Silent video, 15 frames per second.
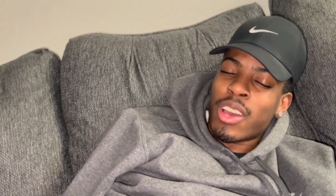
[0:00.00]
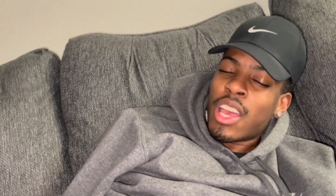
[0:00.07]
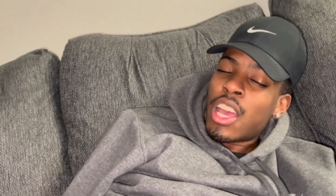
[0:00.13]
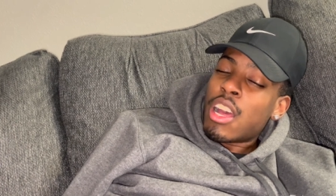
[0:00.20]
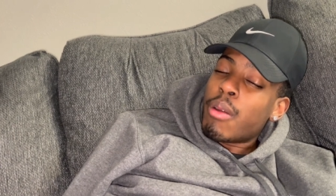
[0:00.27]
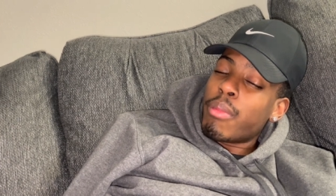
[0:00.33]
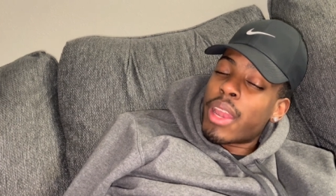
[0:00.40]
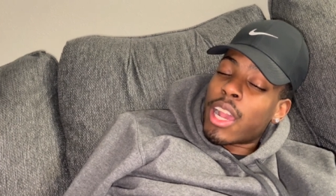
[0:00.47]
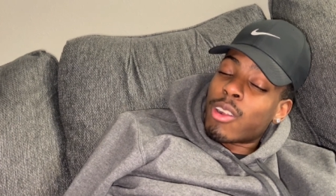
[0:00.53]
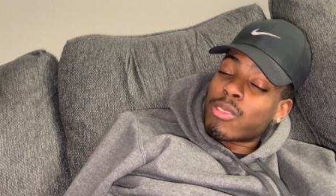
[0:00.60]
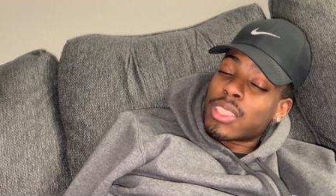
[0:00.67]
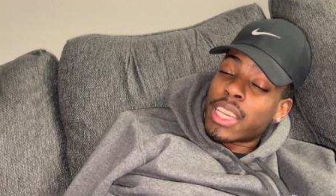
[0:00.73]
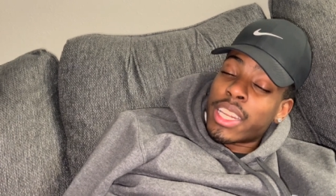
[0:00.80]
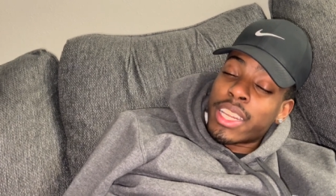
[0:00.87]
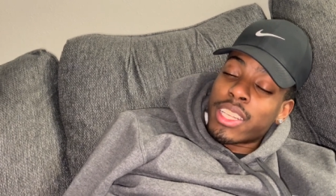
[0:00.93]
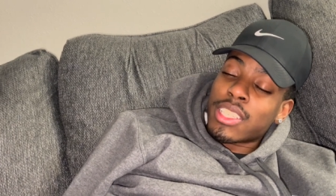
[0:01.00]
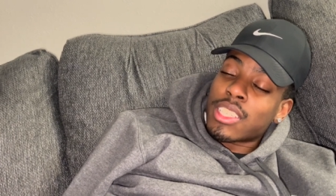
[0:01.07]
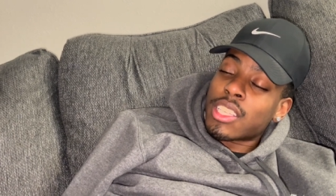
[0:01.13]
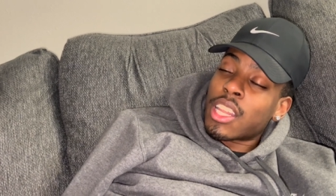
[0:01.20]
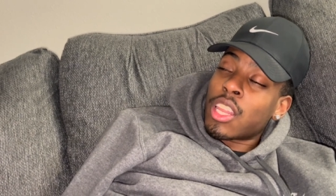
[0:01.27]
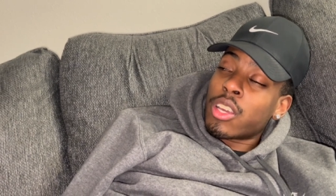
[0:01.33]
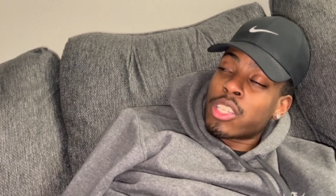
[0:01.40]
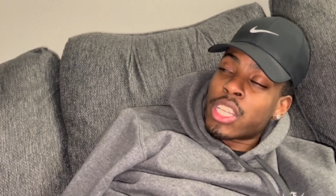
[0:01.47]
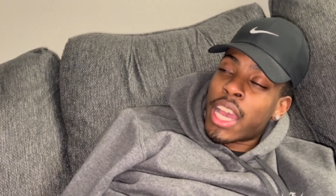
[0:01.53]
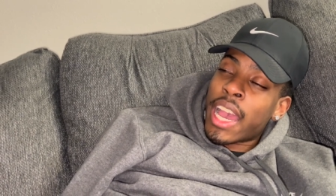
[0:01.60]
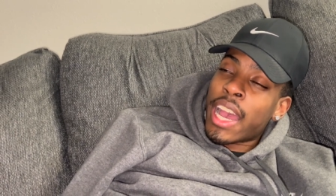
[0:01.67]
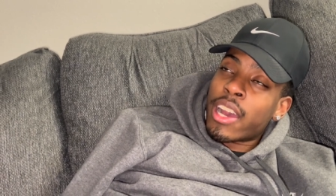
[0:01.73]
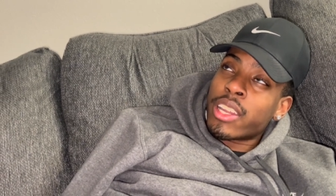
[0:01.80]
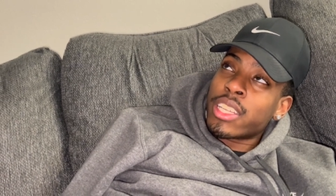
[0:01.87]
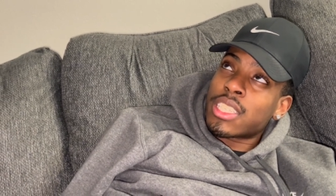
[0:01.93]
I'm not gonna say nothing. This is a little
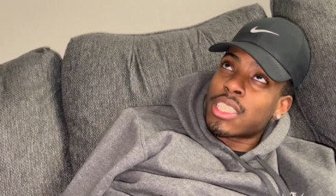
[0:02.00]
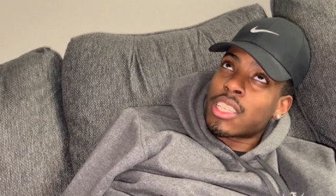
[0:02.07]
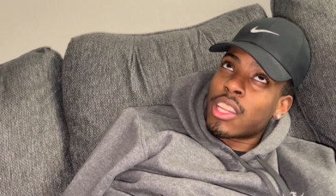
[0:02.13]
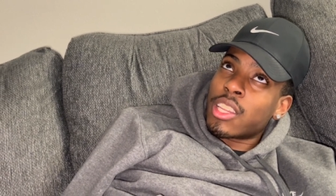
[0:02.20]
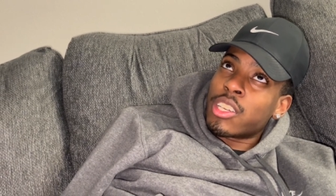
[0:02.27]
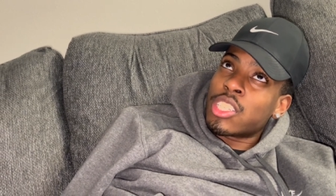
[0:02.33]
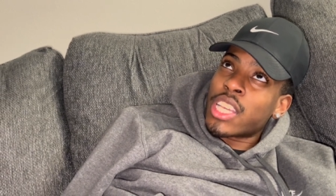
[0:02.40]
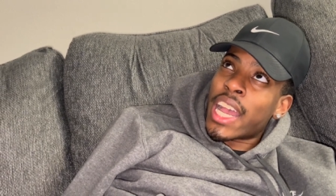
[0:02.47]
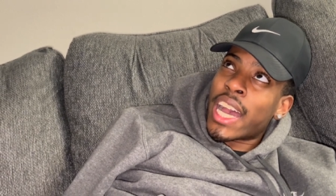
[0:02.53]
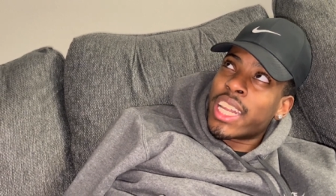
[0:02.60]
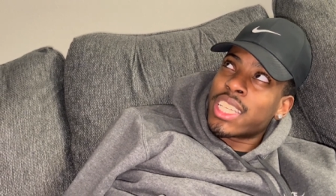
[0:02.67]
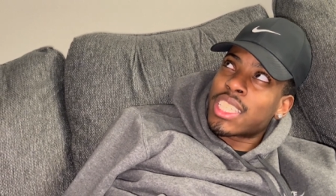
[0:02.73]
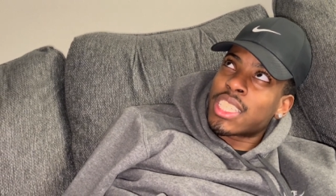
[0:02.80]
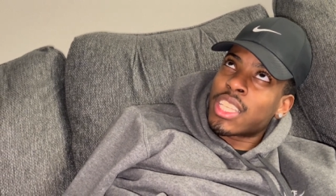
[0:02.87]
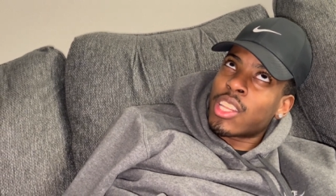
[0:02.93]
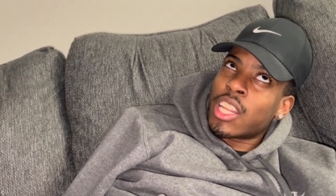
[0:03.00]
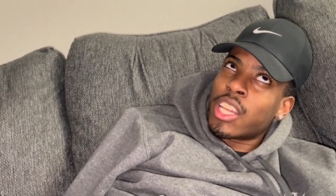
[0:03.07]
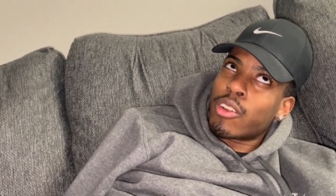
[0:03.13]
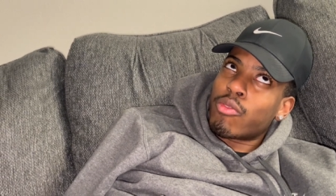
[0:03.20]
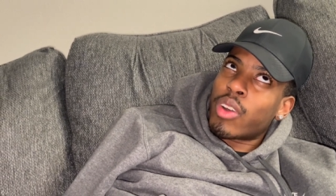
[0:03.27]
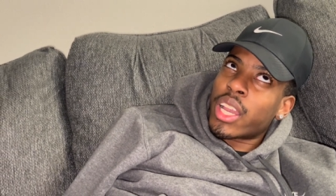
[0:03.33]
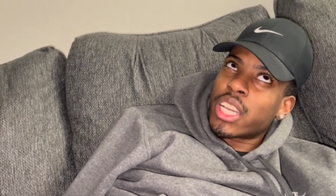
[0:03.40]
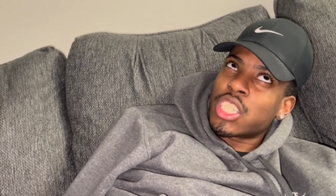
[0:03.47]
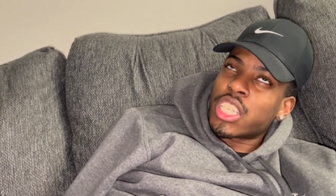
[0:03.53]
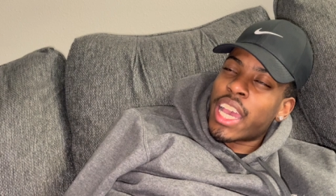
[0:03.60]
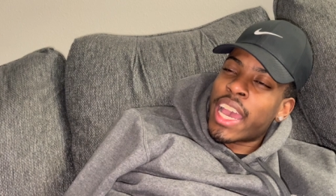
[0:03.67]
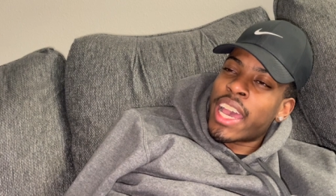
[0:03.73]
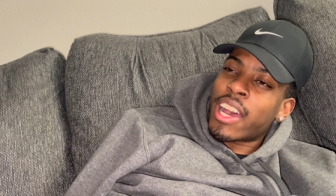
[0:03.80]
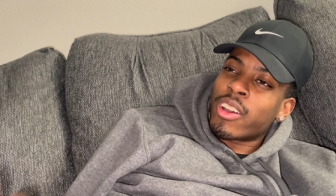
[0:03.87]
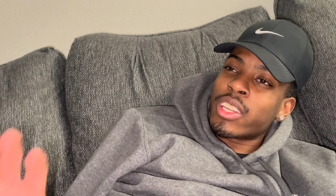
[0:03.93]
child. This is a little child. This is a little fucking
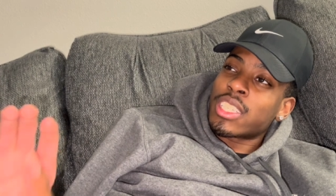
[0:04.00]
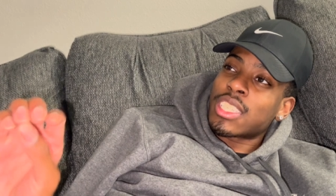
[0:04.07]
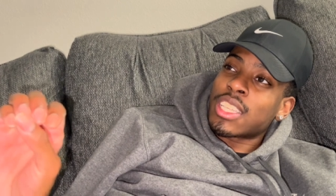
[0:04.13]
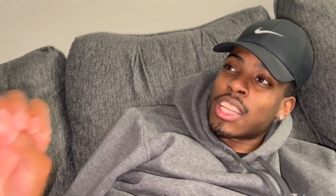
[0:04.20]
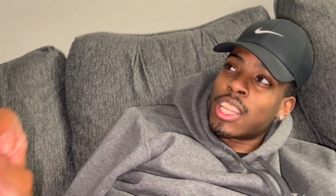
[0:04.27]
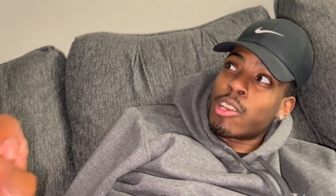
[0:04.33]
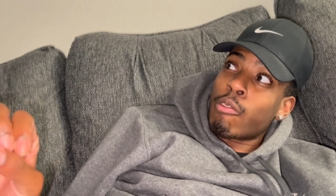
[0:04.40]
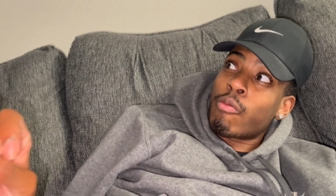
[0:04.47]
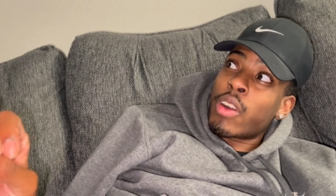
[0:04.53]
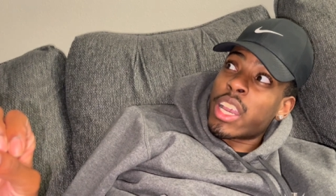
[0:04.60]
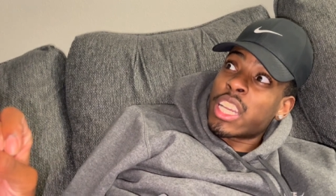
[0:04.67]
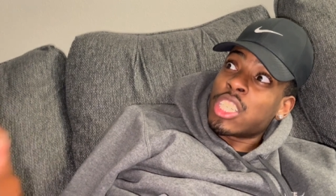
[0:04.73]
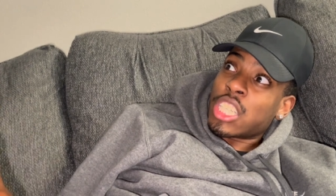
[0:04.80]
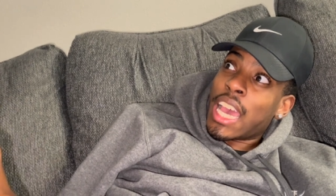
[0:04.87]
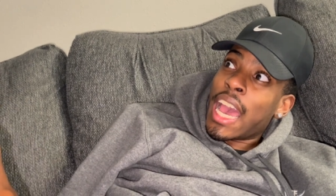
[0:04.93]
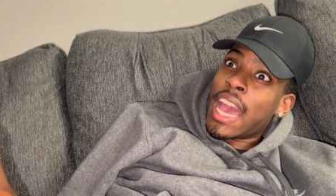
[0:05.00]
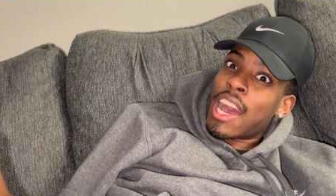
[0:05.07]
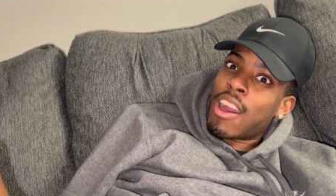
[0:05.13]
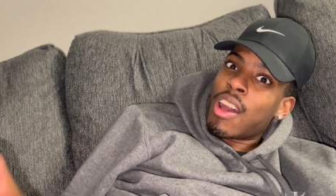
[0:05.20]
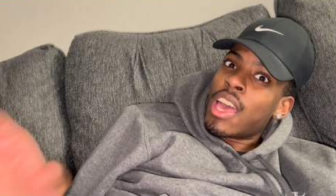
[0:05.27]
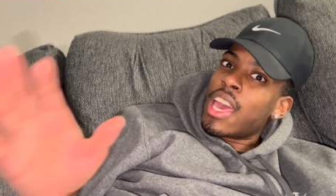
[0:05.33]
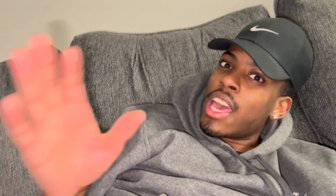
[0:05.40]
child. This is a little fucking child.